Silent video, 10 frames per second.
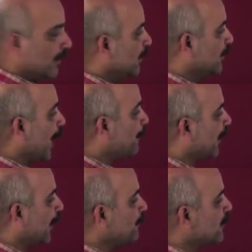That
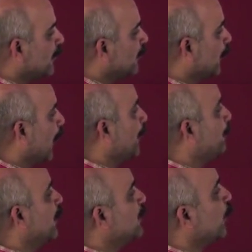becomes the third
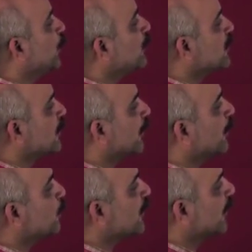part. So you see
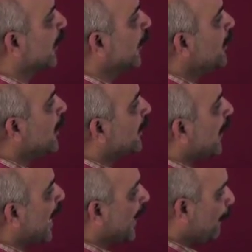here
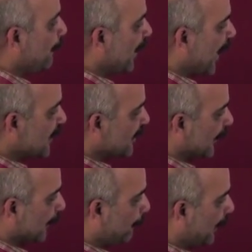triangle PSE,